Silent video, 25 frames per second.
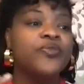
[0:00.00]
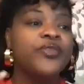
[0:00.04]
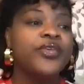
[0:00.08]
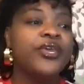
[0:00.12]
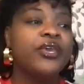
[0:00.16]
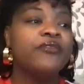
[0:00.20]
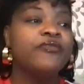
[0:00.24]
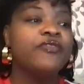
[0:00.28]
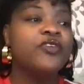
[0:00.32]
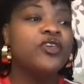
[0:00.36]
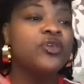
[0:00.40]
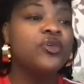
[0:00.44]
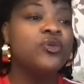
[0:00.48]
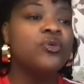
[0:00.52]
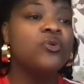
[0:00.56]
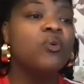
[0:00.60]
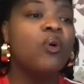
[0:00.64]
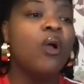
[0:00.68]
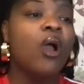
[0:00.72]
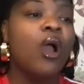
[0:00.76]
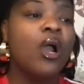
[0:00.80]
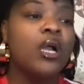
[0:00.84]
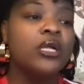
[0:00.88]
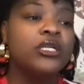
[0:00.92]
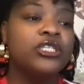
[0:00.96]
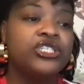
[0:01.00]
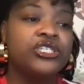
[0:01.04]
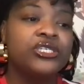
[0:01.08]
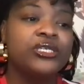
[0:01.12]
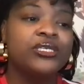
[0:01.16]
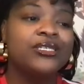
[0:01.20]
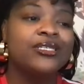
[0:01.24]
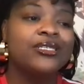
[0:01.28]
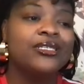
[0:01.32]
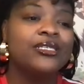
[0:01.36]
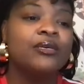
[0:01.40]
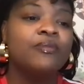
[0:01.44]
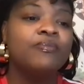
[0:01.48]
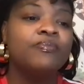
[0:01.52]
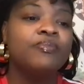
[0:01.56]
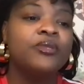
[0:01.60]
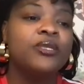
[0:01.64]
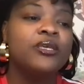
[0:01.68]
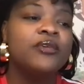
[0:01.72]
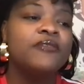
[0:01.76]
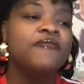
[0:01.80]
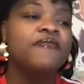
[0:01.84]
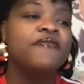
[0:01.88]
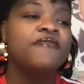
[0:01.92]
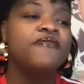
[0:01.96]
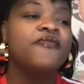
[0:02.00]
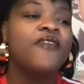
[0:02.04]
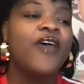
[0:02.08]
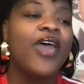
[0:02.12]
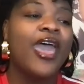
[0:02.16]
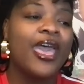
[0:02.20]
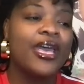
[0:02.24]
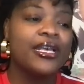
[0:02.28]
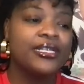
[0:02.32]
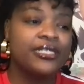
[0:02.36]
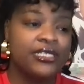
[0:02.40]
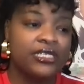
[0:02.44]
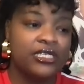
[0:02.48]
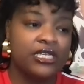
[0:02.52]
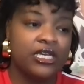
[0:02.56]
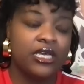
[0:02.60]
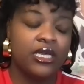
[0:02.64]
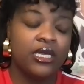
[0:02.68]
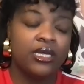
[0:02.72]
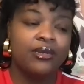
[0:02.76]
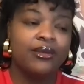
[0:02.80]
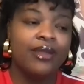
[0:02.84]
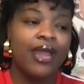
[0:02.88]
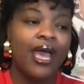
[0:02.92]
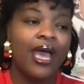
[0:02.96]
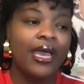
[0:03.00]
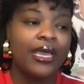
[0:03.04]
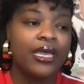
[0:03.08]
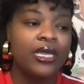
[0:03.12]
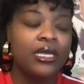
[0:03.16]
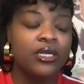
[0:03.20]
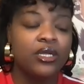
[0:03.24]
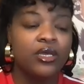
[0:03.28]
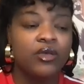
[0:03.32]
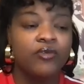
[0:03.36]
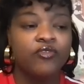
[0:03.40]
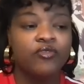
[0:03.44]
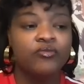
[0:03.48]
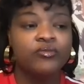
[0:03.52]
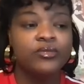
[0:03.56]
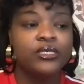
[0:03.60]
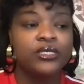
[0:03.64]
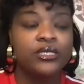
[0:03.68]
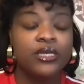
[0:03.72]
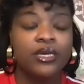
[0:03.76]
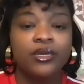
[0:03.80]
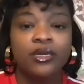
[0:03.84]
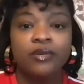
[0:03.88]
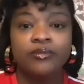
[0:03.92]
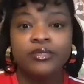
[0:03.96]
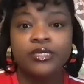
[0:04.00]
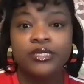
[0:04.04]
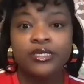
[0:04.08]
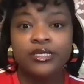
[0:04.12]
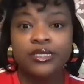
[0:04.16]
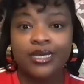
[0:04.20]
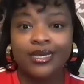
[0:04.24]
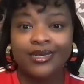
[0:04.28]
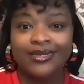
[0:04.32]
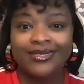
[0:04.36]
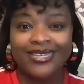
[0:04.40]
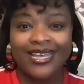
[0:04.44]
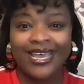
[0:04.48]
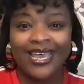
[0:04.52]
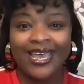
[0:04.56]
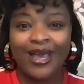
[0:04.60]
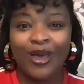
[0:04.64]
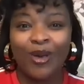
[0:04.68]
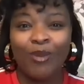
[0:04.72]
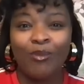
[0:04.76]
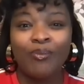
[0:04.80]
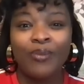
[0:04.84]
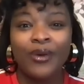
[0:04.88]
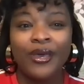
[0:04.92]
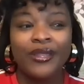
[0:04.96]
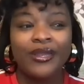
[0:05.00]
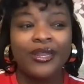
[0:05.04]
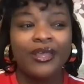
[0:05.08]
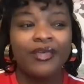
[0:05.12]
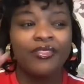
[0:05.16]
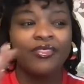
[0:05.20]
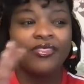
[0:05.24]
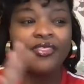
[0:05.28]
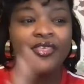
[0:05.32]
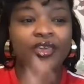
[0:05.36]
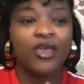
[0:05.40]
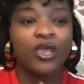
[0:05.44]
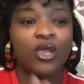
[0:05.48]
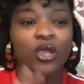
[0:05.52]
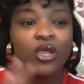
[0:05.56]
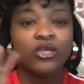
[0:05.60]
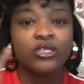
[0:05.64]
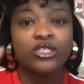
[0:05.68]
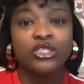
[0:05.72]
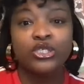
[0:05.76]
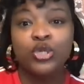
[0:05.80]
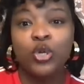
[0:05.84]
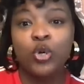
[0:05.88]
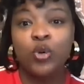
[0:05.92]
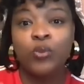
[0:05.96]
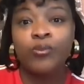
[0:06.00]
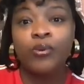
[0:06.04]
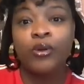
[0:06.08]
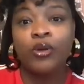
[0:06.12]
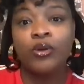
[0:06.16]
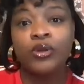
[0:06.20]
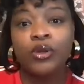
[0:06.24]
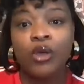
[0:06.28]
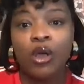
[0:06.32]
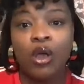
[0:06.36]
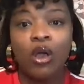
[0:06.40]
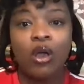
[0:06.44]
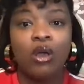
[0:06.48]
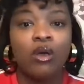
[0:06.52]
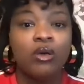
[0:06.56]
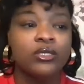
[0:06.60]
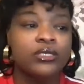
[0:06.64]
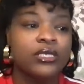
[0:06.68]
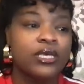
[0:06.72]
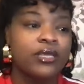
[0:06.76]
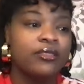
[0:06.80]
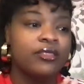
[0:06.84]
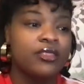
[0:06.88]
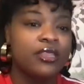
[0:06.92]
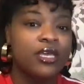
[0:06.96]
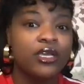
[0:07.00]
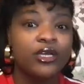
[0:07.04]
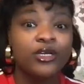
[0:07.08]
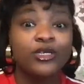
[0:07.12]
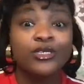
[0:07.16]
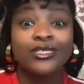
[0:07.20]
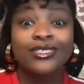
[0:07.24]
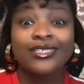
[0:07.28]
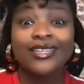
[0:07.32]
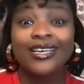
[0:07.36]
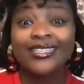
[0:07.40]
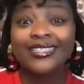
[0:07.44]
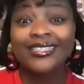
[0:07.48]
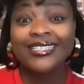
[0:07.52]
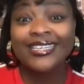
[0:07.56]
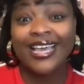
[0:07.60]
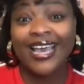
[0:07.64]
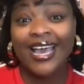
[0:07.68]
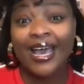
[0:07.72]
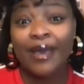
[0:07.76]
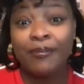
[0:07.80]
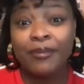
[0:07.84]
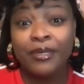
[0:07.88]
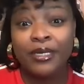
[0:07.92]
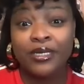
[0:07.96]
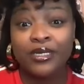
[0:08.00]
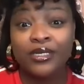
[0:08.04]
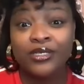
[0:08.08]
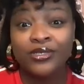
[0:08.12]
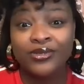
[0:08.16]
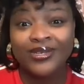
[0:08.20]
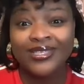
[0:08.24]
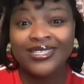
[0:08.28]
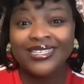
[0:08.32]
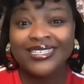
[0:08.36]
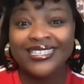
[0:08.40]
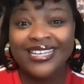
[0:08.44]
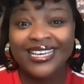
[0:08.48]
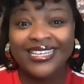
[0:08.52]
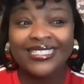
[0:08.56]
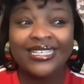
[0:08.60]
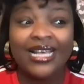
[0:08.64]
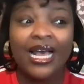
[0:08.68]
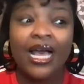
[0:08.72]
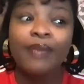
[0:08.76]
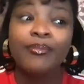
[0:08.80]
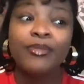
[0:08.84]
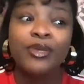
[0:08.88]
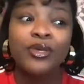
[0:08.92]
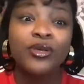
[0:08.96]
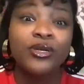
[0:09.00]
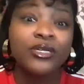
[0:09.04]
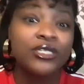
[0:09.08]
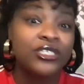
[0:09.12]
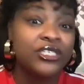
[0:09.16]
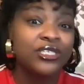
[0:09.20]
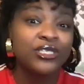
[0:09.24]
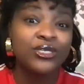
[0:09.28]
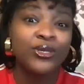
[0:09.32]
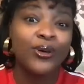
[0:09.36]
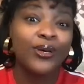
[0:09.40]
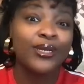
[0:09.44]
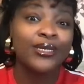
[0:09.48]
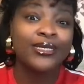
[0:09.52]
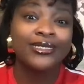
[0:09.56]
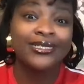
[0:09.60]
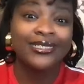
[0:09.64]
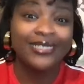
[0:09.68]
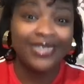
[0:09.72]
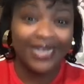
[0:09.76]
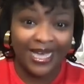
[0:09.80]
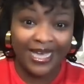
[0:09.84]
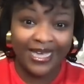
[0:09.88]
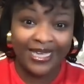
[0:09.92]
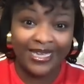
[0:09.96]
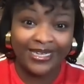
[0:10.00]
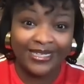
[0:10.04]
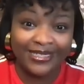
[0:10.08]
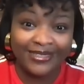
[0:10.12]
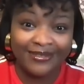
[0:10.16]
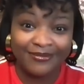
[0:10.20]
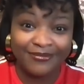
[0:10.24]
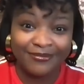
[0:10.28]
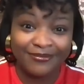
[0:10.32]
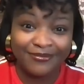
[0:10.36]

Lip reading: if you are just simply fasting, not eating from sun up to sundown, but there's no protocols and there's nothing happening during the daytime, you're just on a diet.